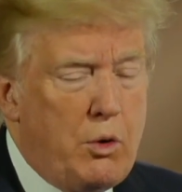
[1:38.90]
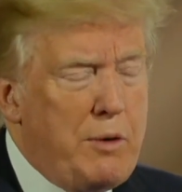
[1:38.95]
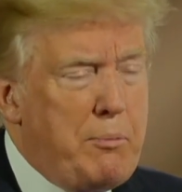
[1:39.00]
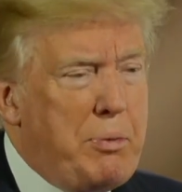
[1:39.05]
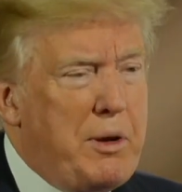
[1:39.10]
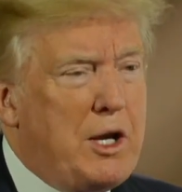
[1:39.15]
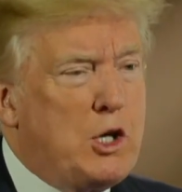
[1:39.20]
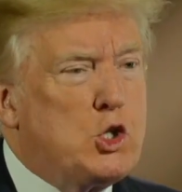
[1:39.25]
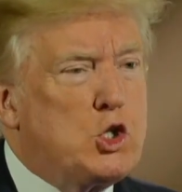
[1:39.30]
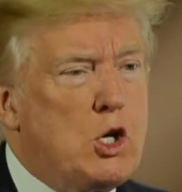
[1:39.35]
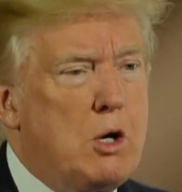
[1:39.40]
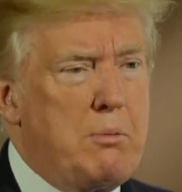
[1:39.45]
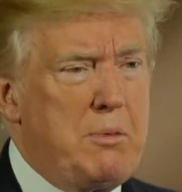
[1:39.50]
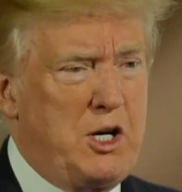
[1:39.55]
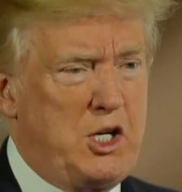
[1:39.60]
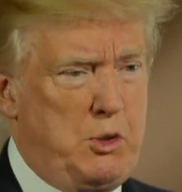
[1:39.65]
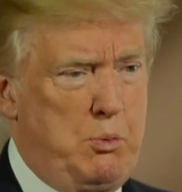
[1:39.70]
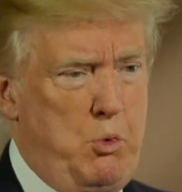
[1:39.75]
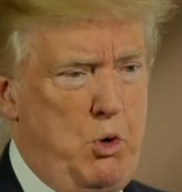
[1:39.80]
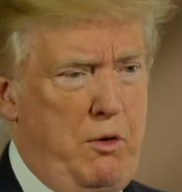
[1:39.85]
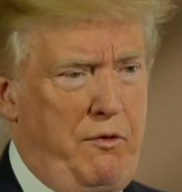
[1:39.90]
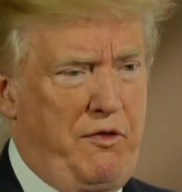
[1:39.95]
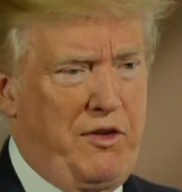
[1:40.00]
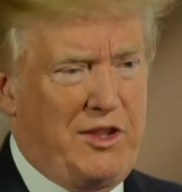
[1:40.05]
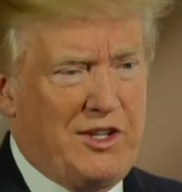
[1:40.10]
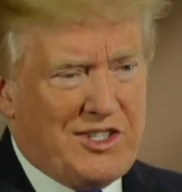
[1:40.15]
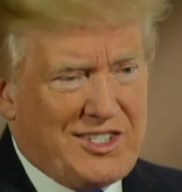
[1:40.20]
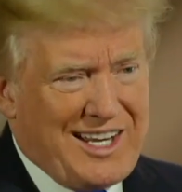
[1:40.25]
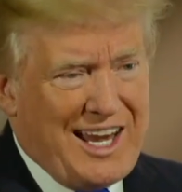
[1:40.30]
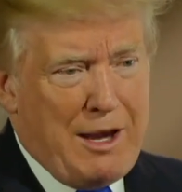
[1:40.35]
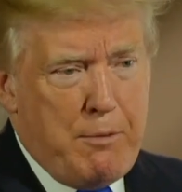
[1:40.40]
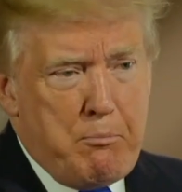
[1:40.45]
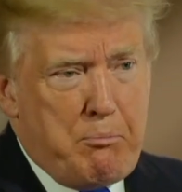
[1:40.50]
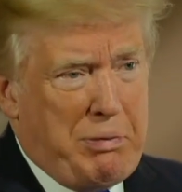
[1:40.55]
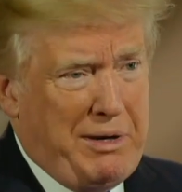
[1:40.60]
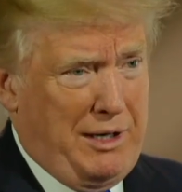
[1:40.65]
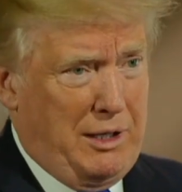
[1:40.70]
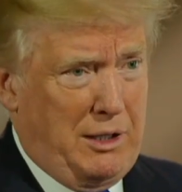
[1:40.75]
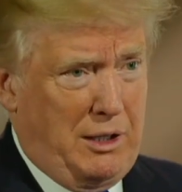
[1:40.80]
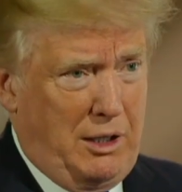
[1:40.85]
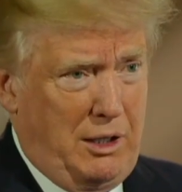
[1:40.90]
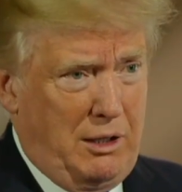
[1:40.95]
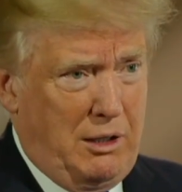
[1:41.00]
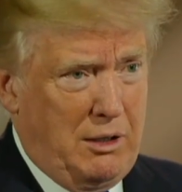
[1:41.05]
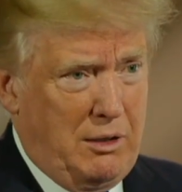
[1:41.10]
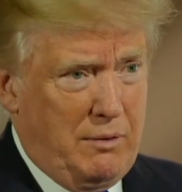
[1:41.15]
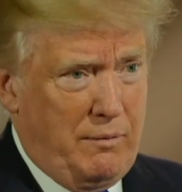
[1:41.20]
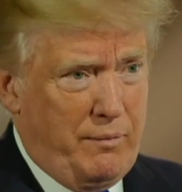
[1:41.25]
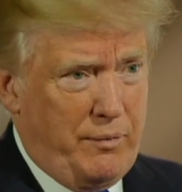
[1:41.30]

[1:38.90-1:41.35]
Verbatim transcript: We pay so much more for the same pill,